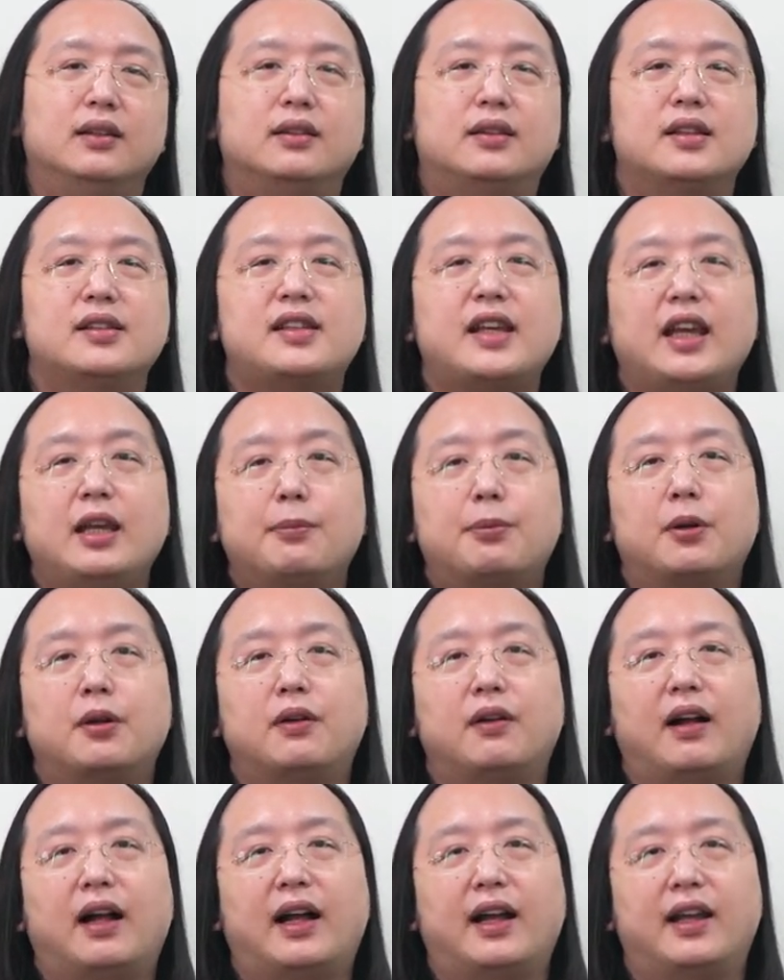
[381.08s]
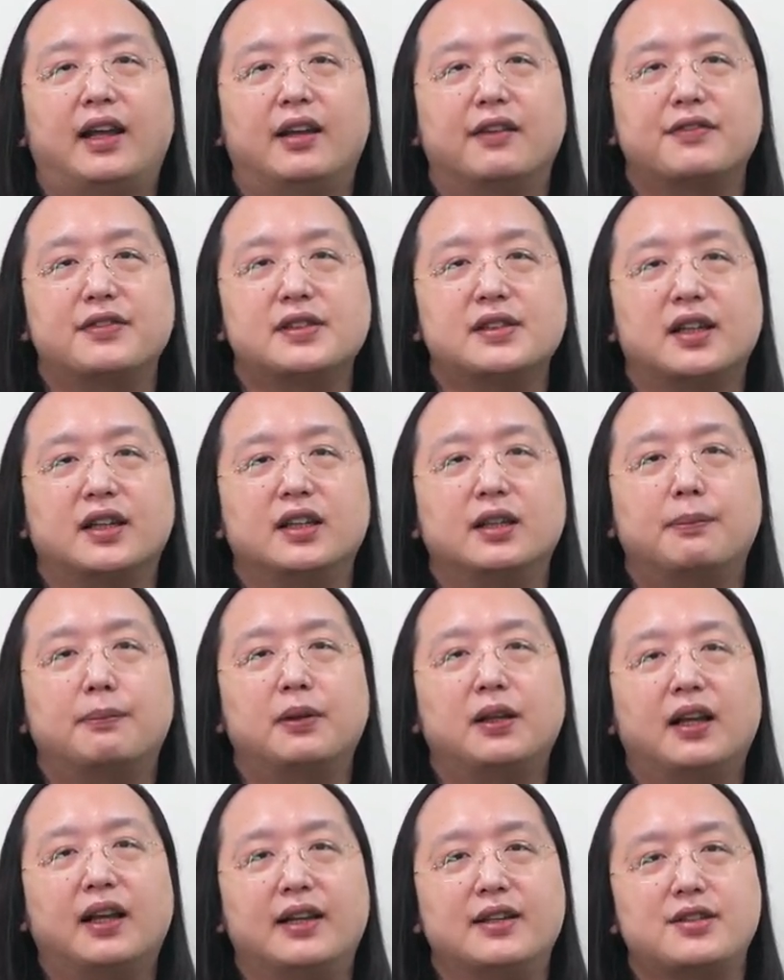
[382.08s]
This April, I have signed a
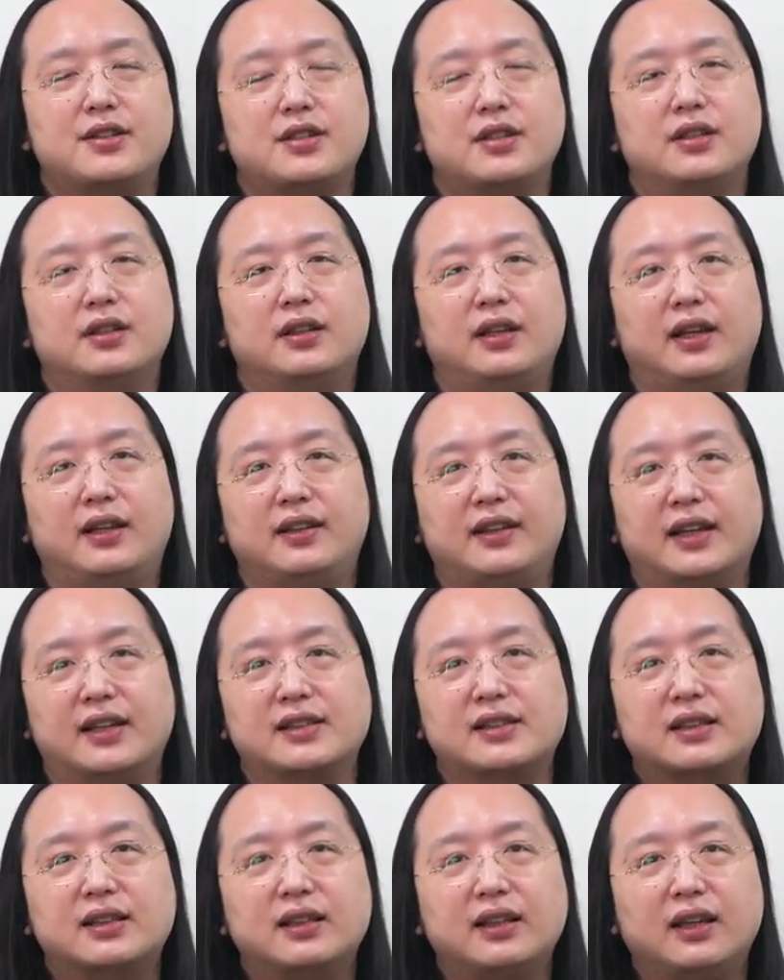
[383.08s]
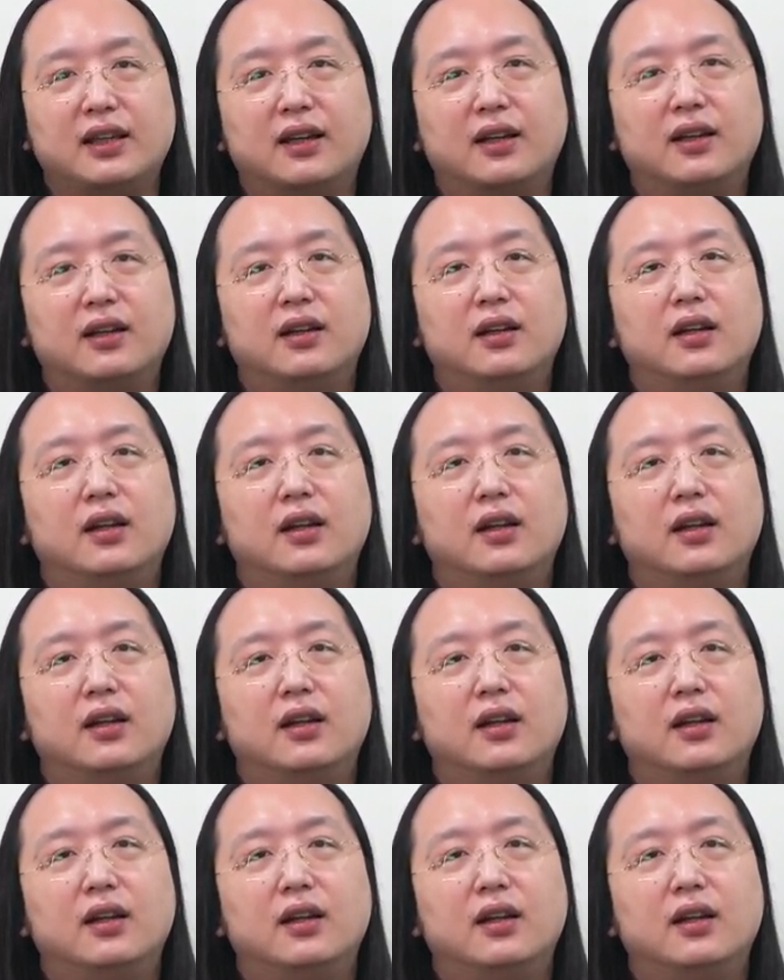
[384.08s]
pledge, and that's clear.